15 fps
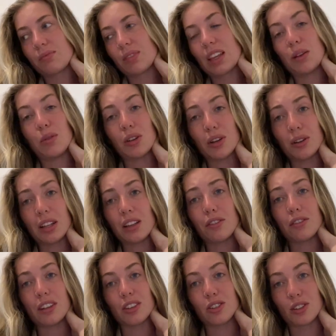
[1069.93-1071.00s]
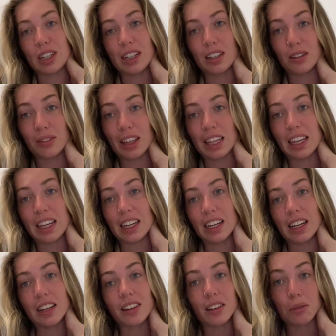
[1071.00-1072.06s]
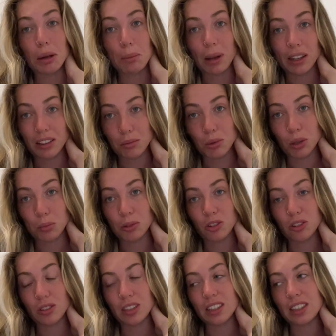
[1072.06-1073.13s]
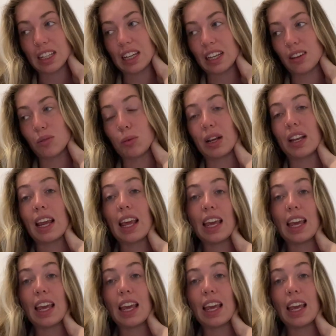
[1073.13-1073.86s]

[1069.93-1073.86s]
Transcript: it was only the first training of the year and there's going to be plenty more opportunities when